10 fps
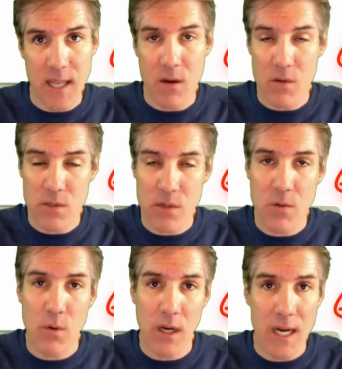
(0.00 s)
And also
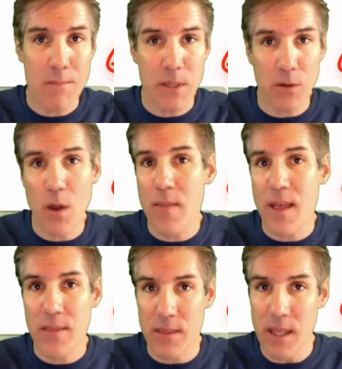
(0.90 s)
we're going to build on
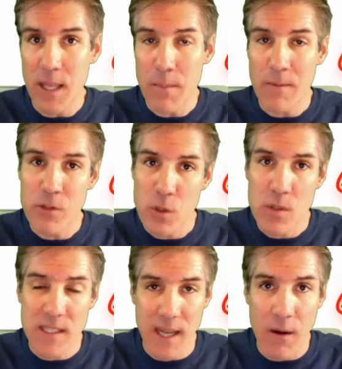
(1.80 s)
that theme of
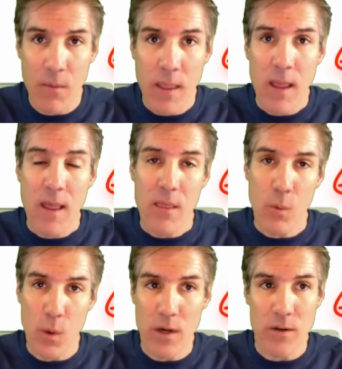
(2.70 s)
choosing out the
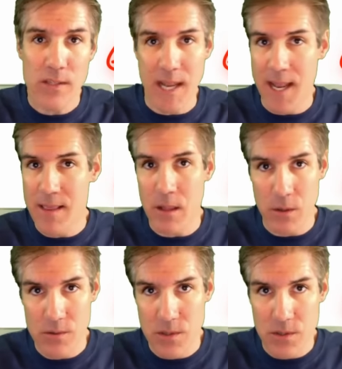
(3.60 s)
winners and the
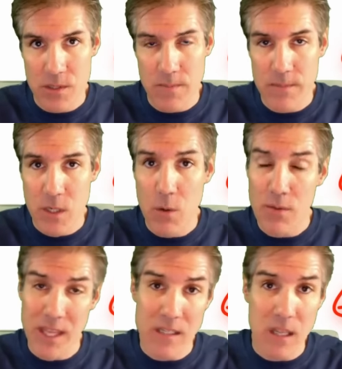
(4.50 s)
losers. So
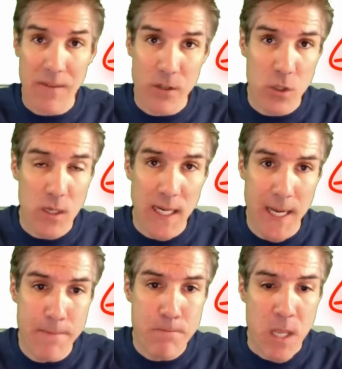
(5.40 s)
thanks a lot for tuning
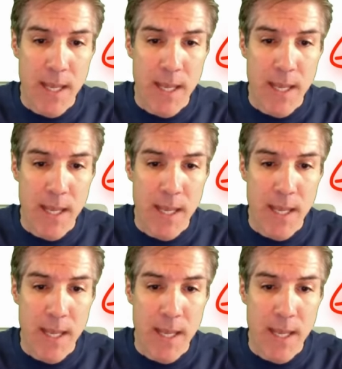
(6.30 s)
in.